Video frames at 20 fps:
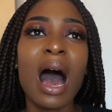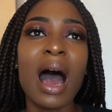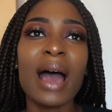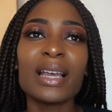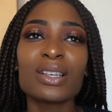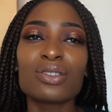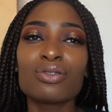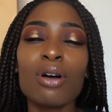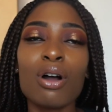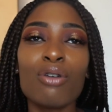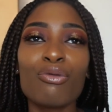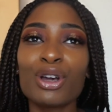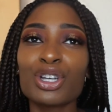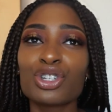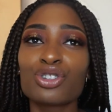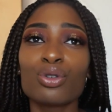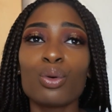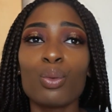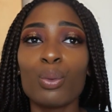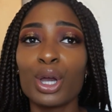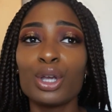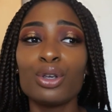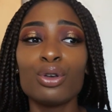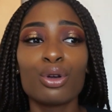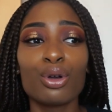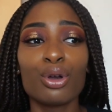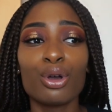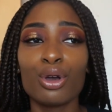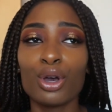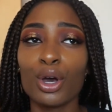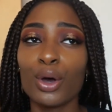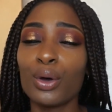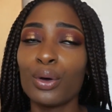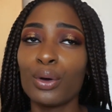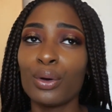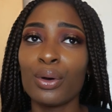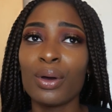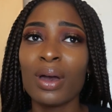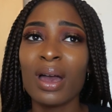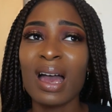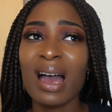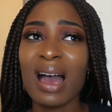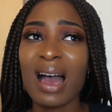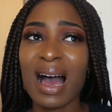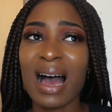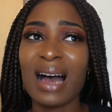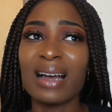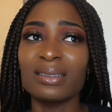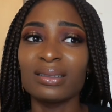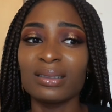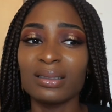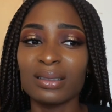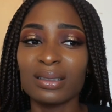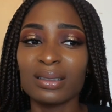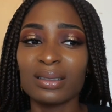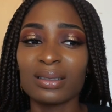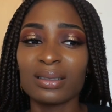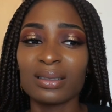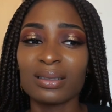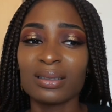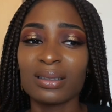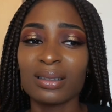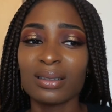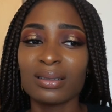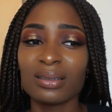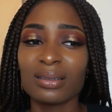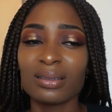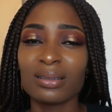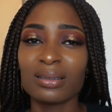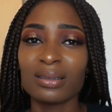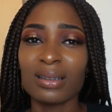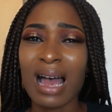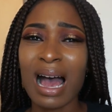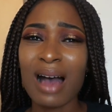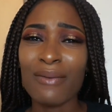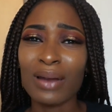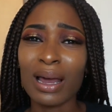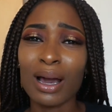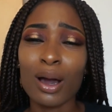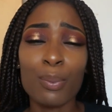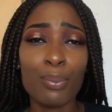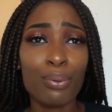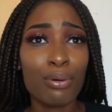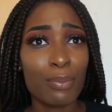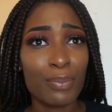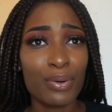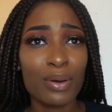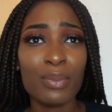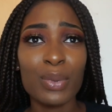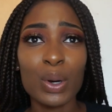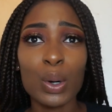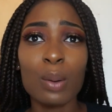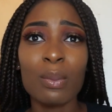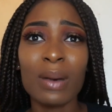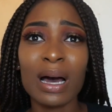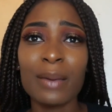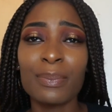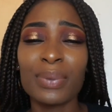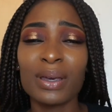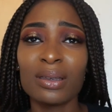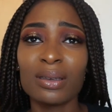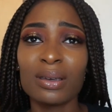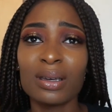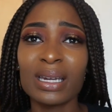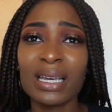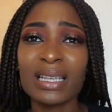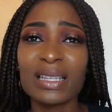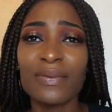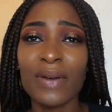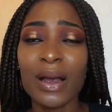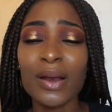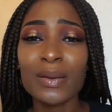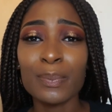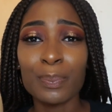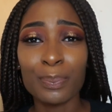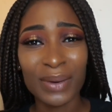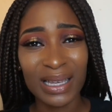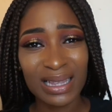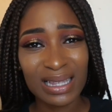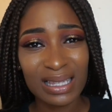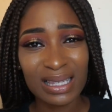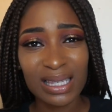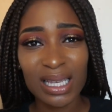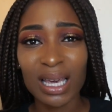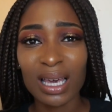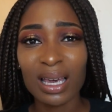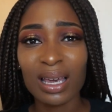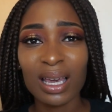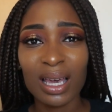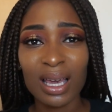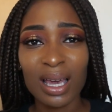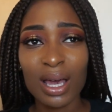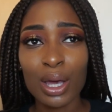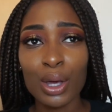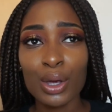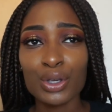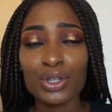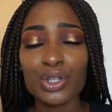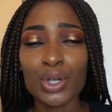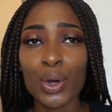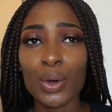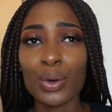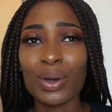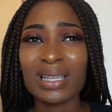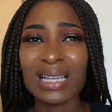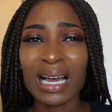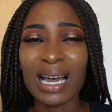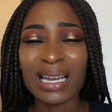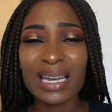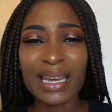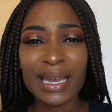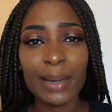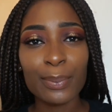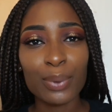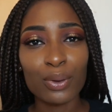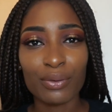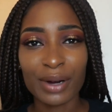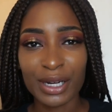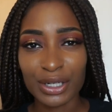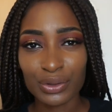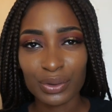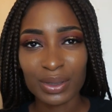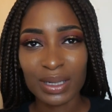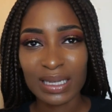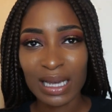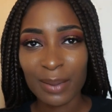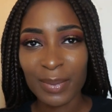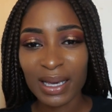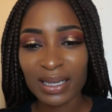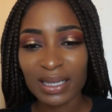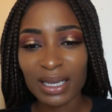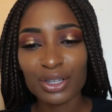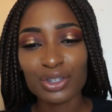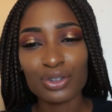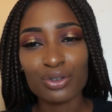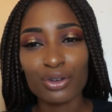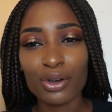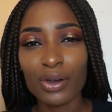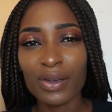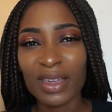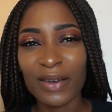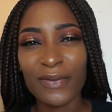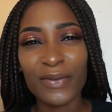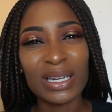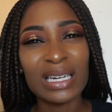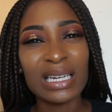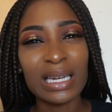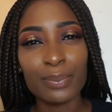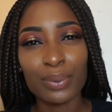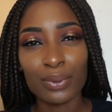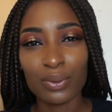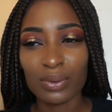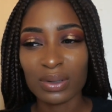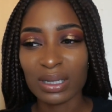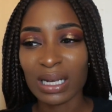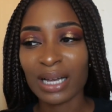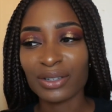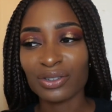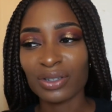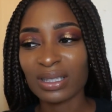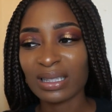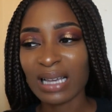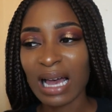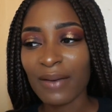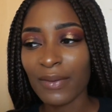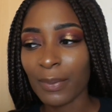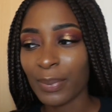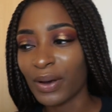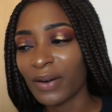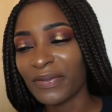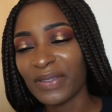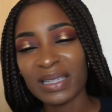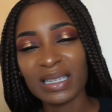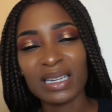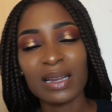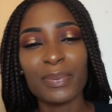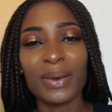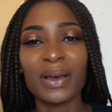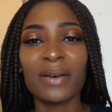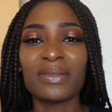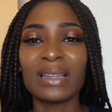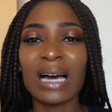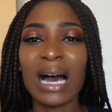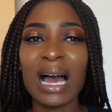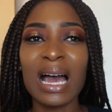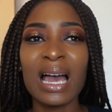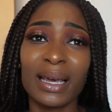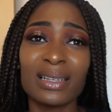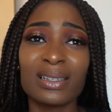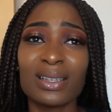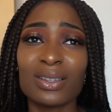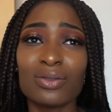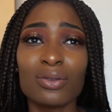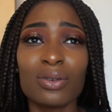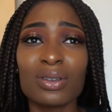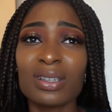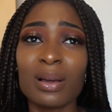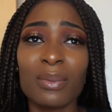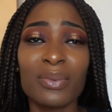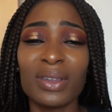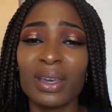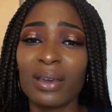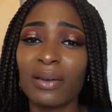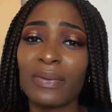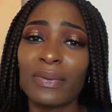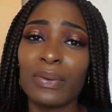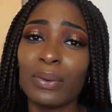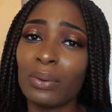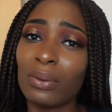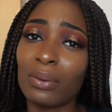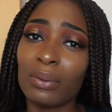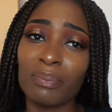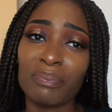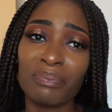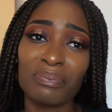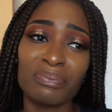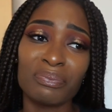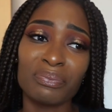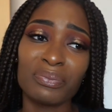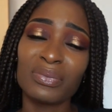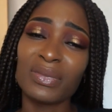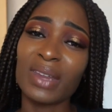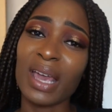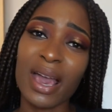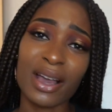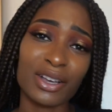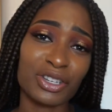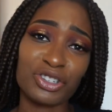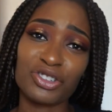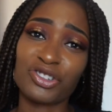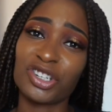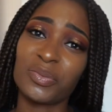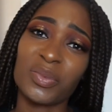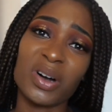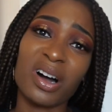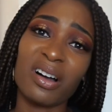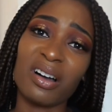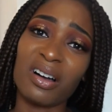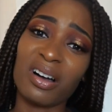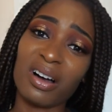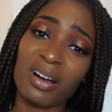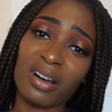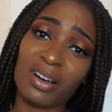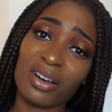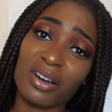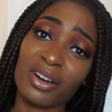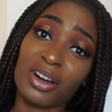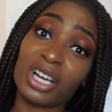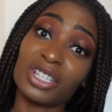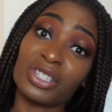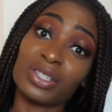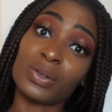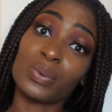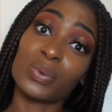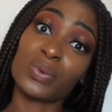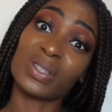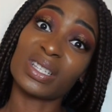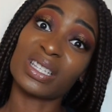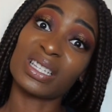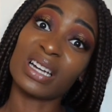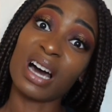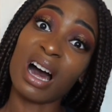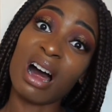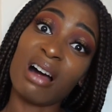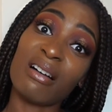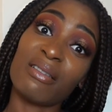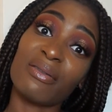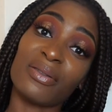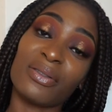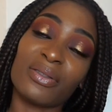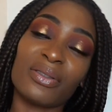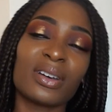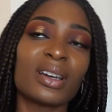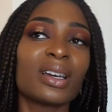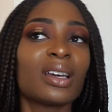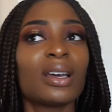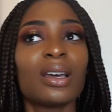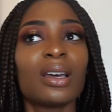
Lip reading: It's not a restaurant where you can go and have like a proper meal, in my opinion. It's very bitsy. So it's like a nibble restaurant. Does that make sense? You go there for nibbles, like just to have a bit of this and a bit of that. It's just not something for extreme hunger, because you will starve.